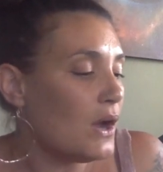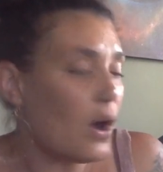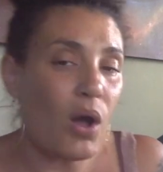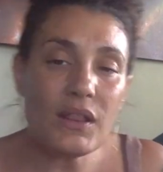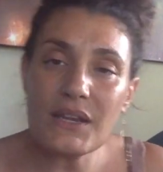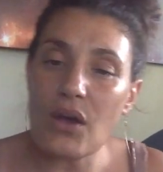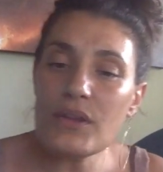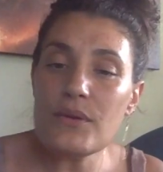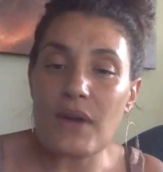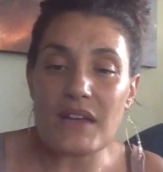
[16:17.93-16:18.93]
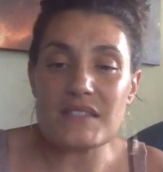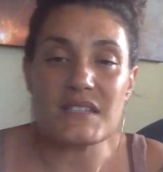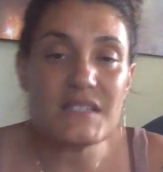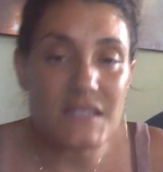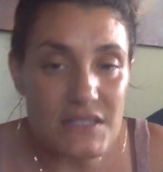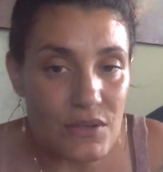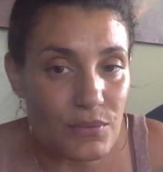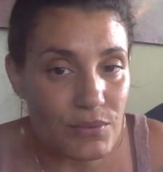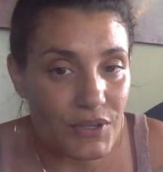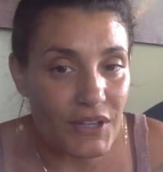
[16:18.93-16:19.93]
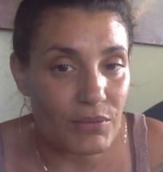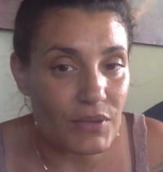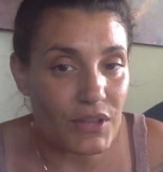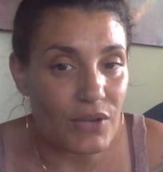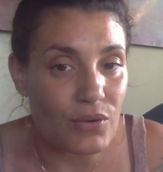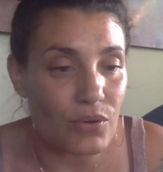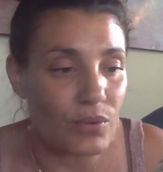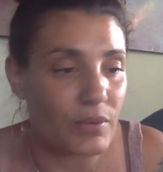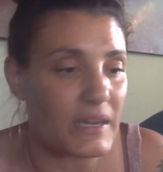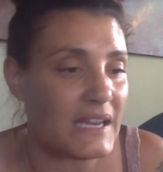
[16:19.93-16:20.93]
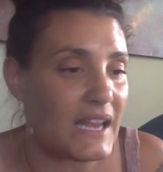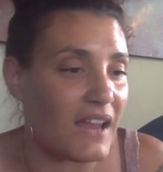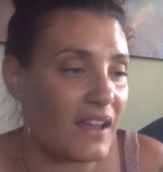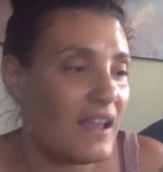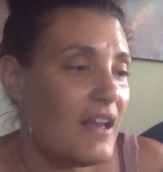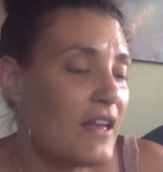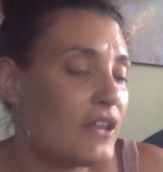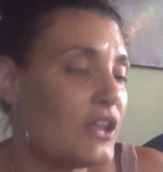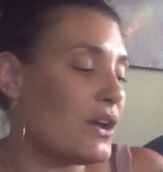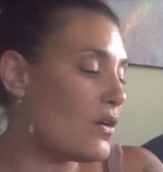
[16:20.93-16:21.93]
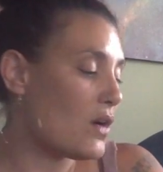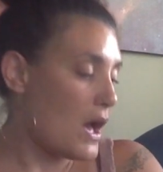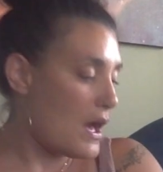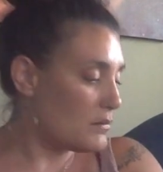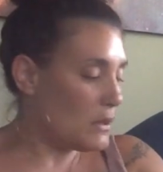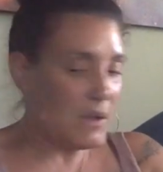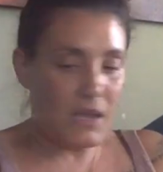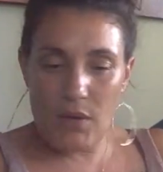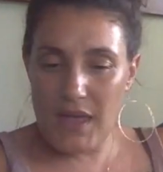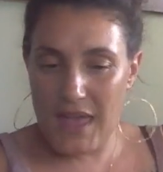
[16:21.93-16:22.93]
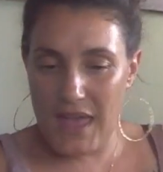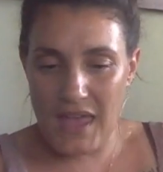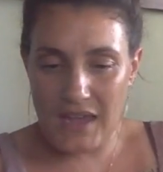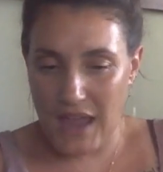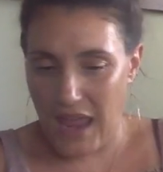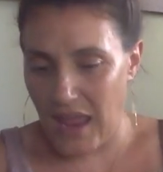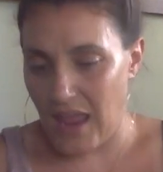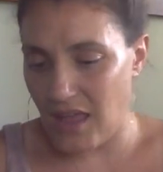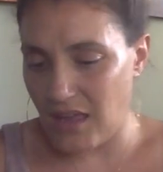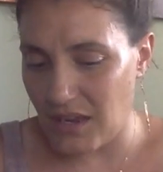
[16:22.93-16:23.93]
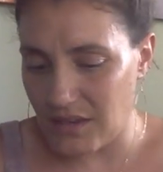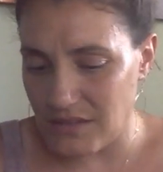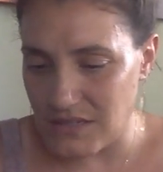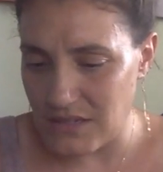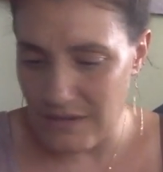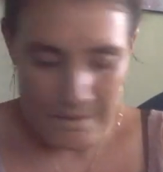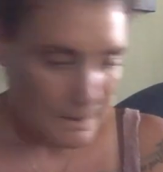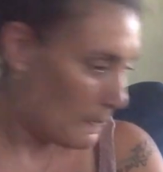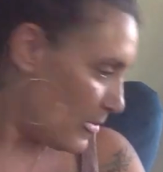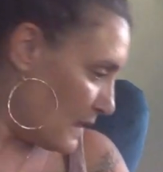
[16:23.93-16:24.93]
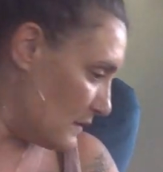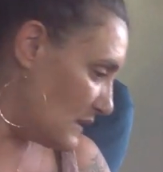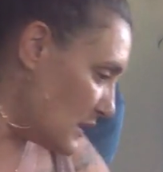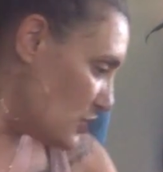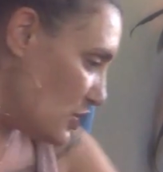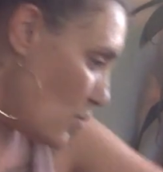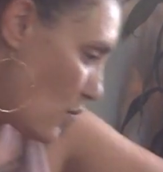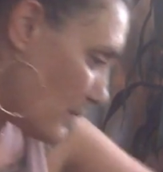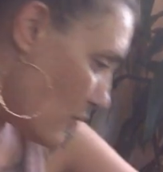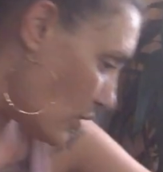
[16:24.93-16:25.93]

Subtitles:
All in all, you guys, this is a really, really cool reading. You know, let me go ahead and let's get you one